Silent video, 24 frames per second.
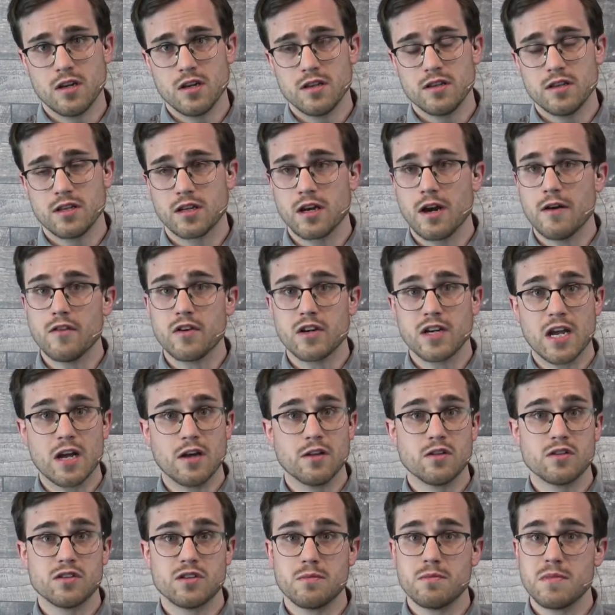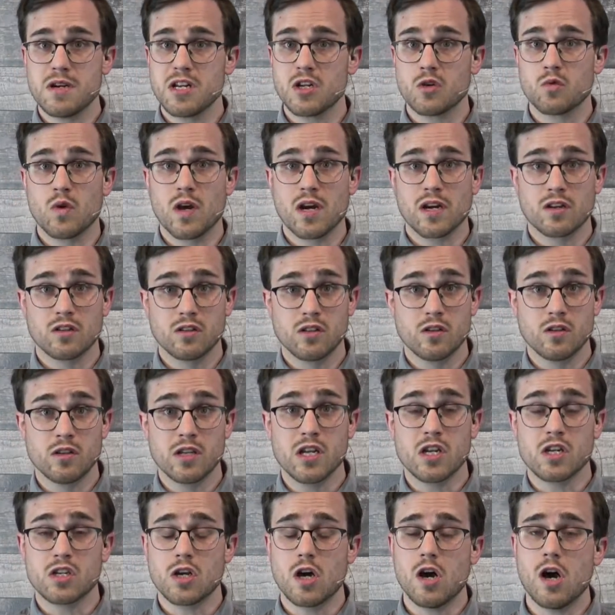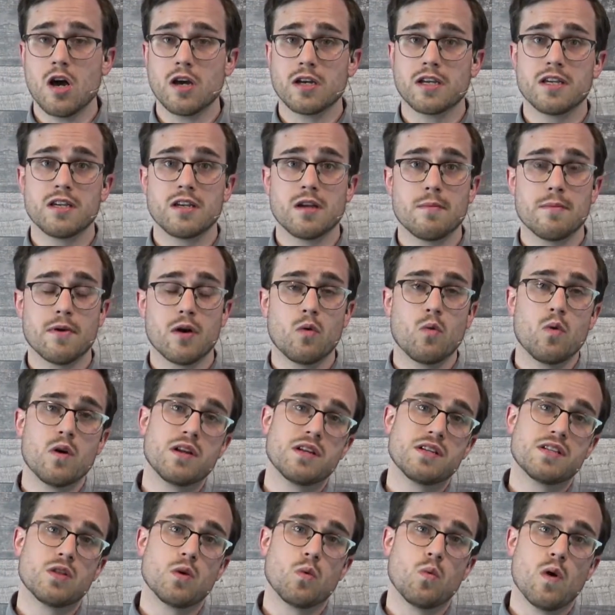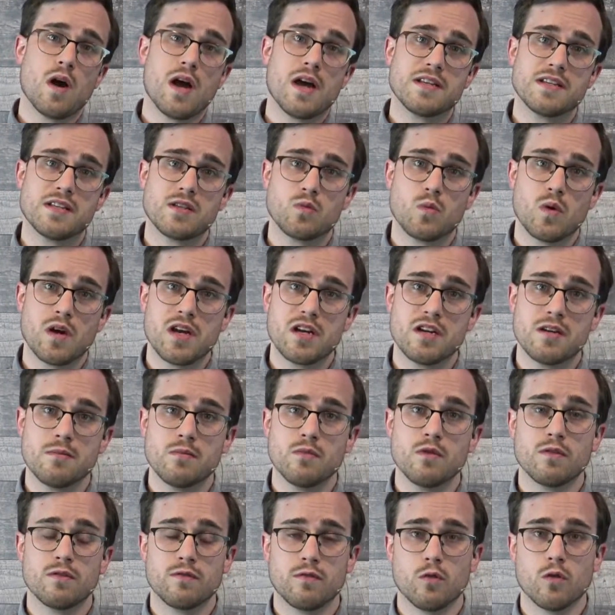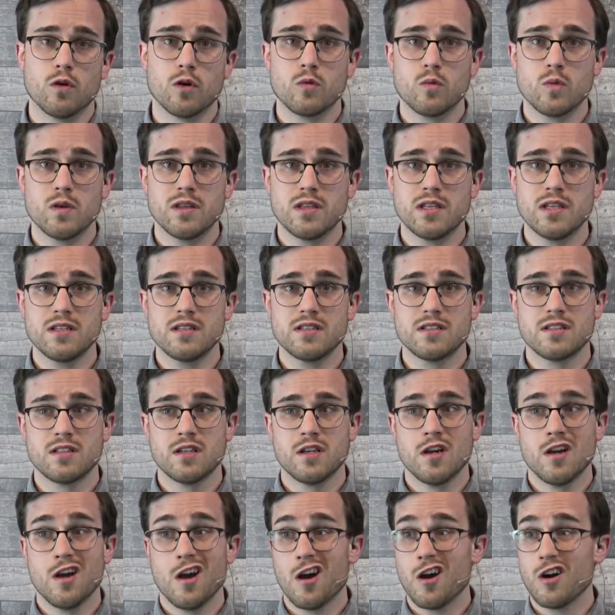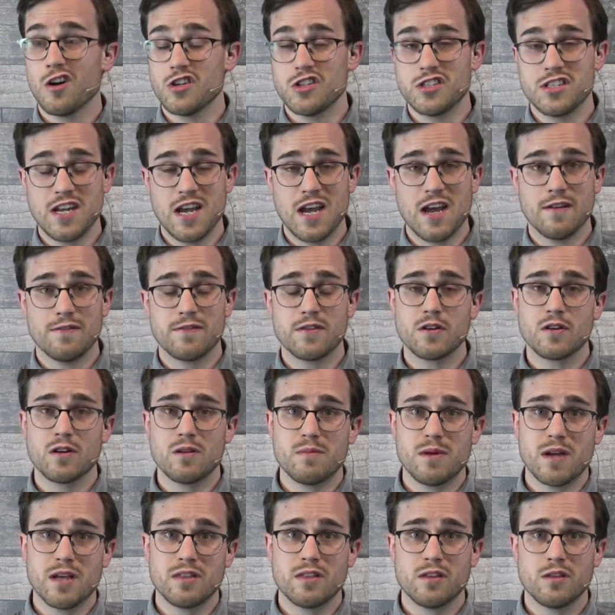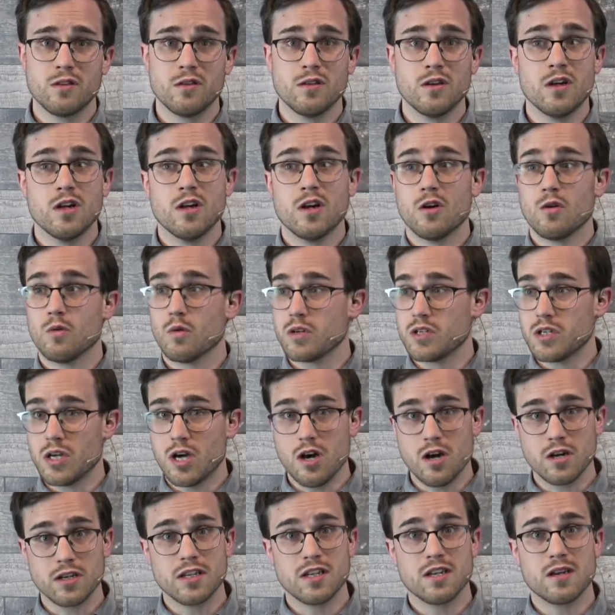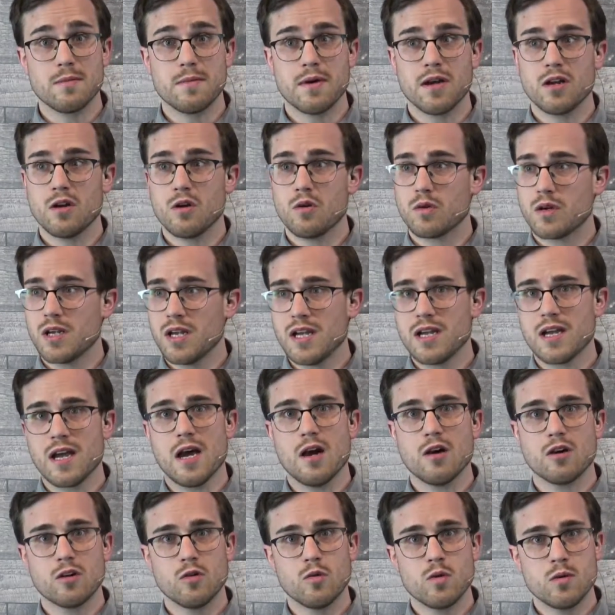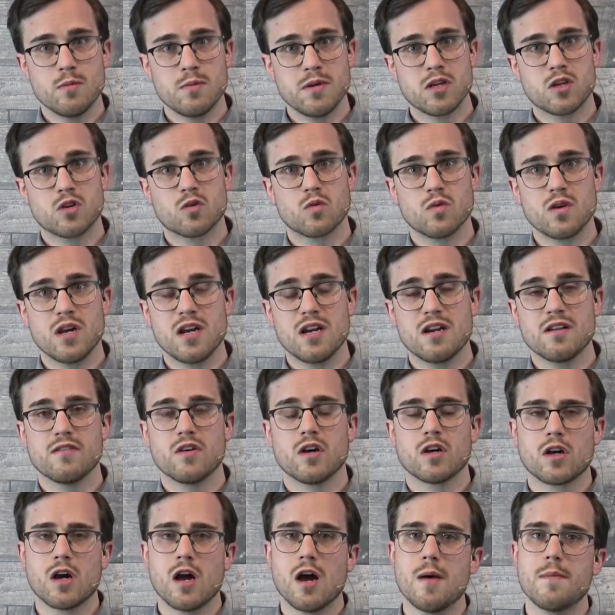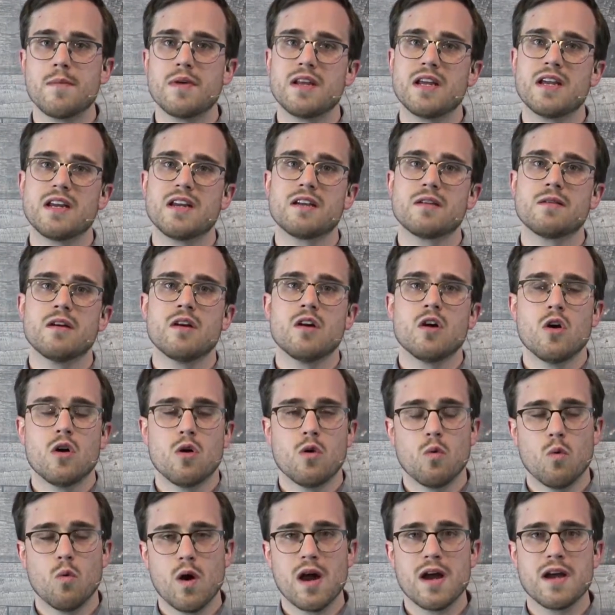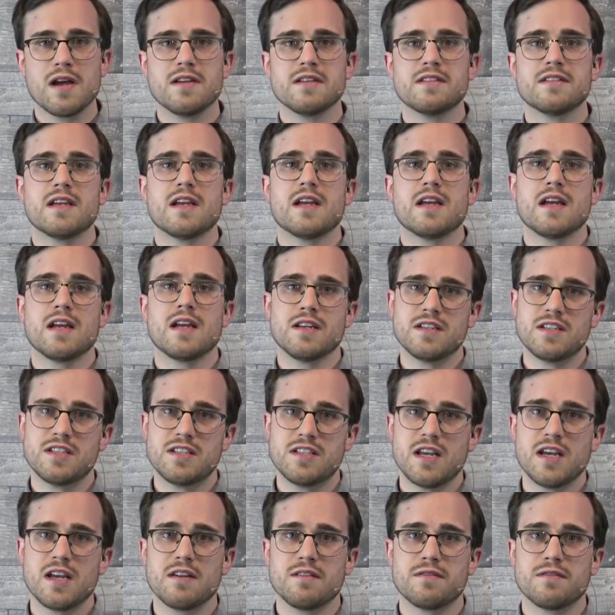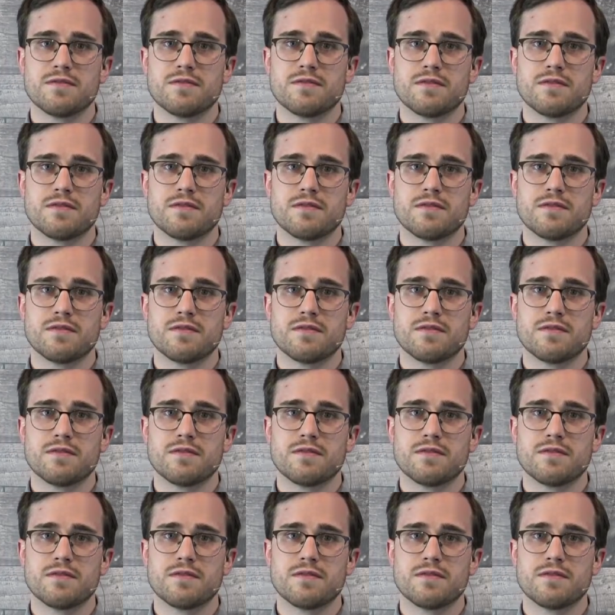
The governing elders are meeting regularly and talking about what is the wisest way to move forward with this. Our staff here at Bethel, we're talking about, okay, how can we be creative, accommodating, wise, and safe?